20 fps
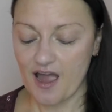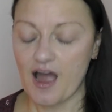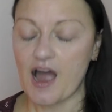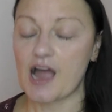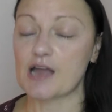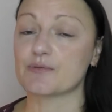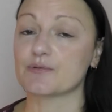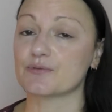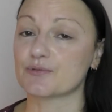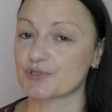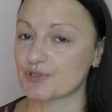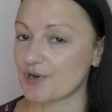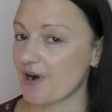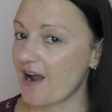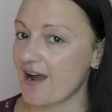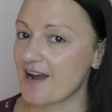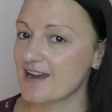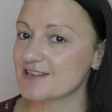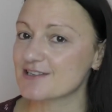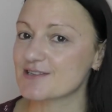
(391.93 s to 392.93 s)
I will
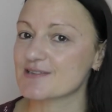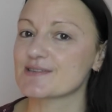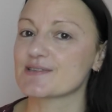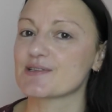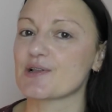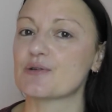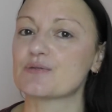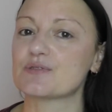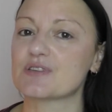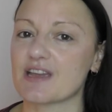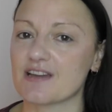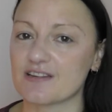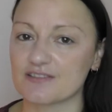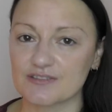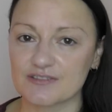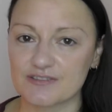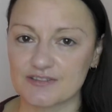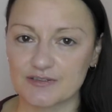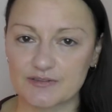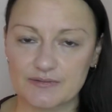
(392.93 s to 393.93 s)
try to slow
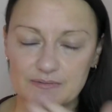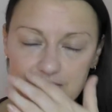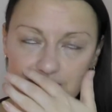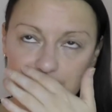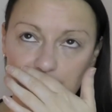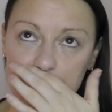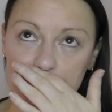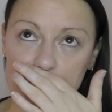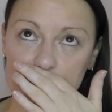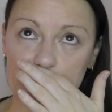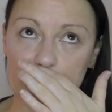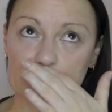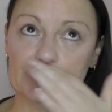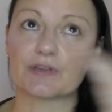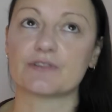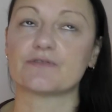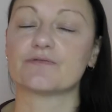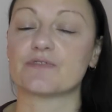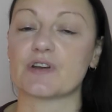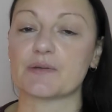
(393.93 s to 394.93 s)
down so that you
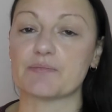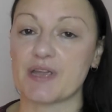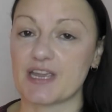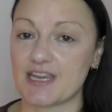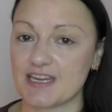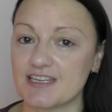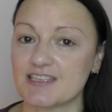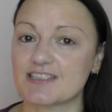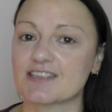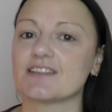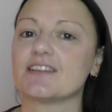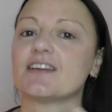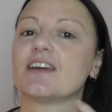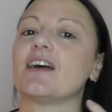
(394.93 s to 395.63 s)
can repeat